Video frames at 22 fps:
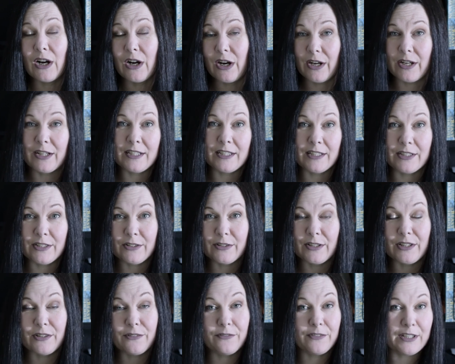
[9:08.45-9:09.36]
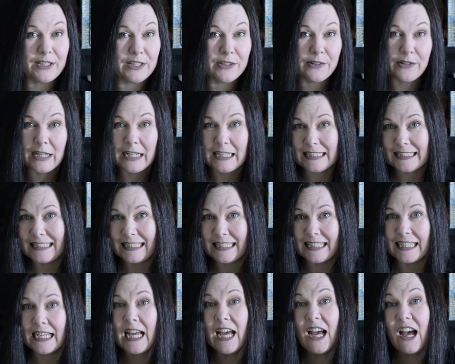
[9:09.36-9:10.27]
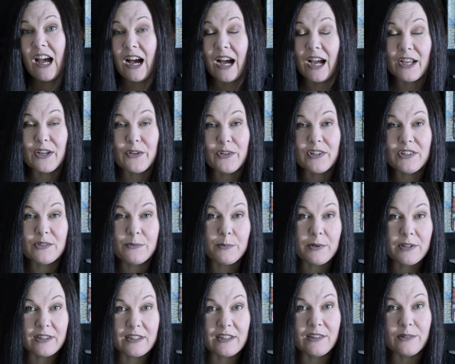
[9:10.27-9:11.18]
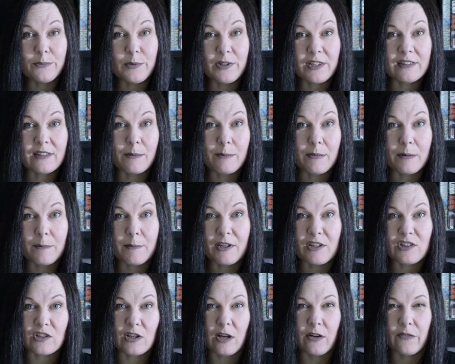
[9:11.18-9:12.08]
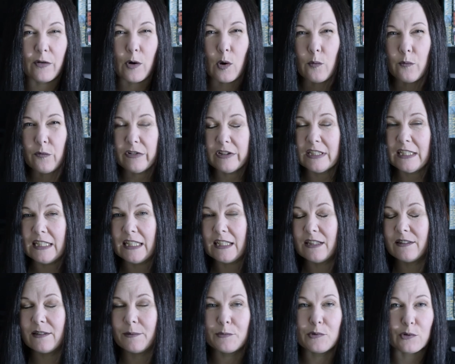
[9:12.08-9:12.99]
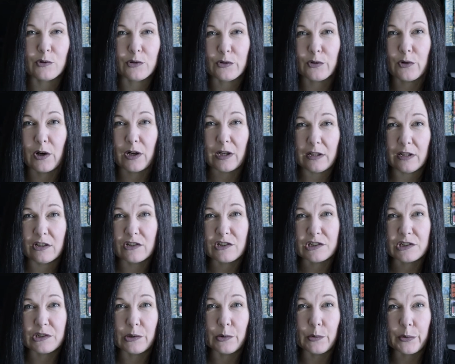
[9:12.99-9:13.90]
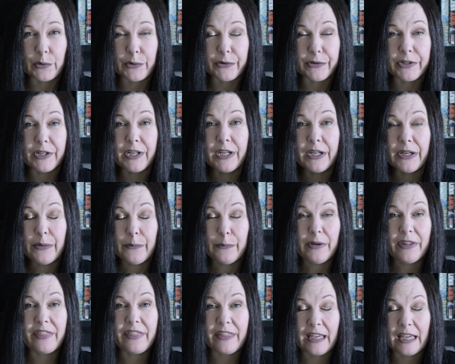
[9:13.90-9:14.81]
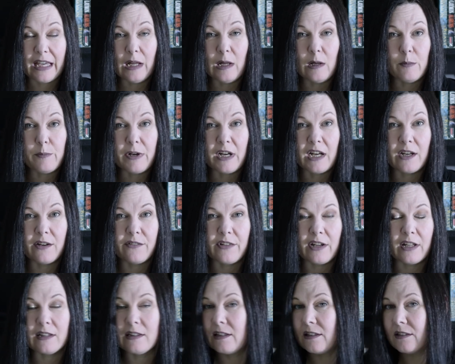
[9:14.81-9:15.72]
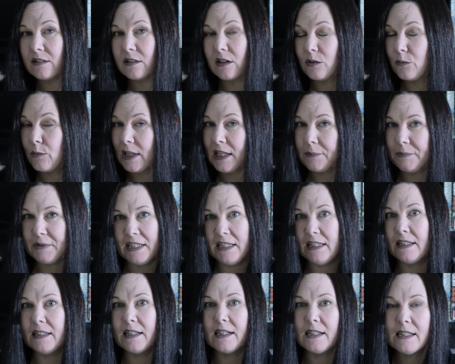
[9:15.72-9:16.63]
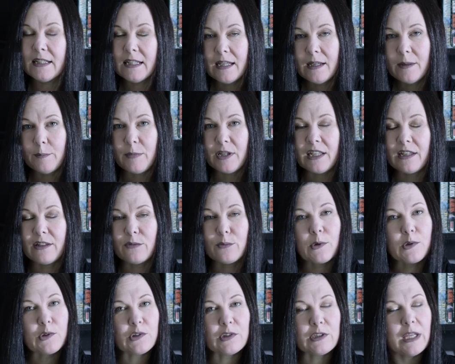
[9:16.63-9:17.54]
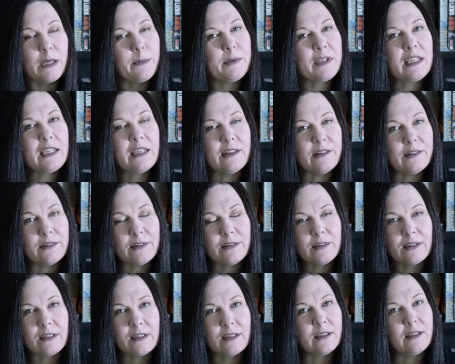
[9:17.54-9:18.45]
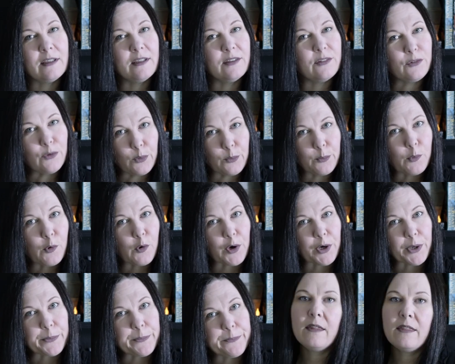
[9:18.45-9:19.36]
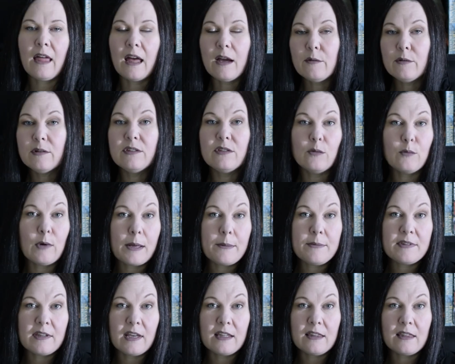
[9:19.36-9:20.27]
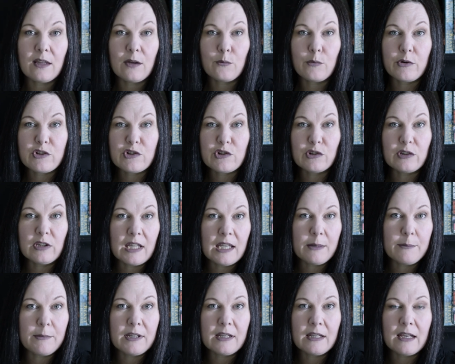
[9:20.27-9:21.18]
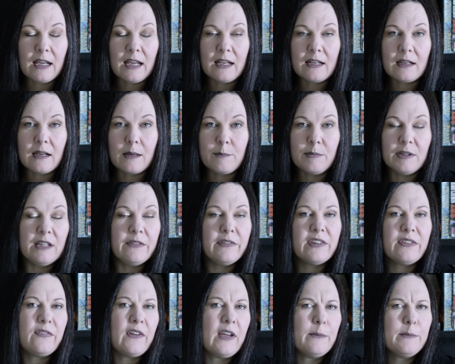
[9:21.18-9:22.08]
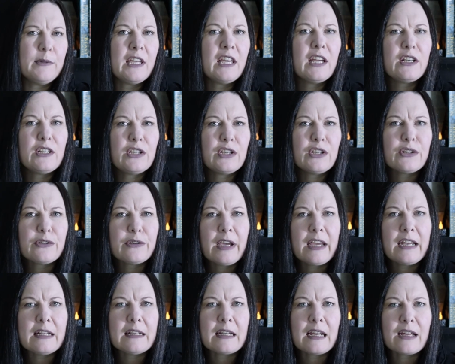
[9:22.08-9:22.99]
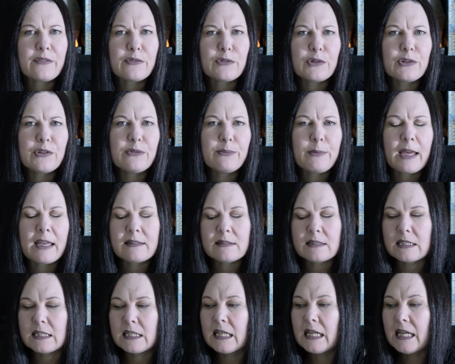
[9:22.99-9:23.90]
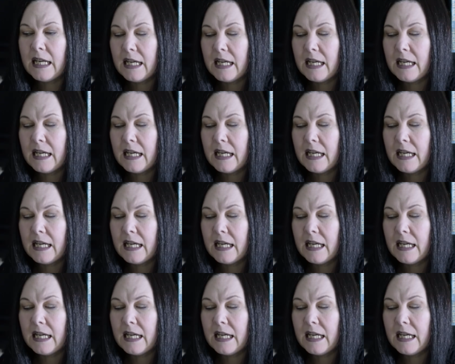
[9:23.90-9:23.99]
audio and video editing, I'm going to put these books up on my shelf, hopefully in some sort of chronological order, with the help of a list on Wikipedia, because Richard Laymon Kills is no more. That was the website that Richard Laymon and I believe his family had curated after his passing.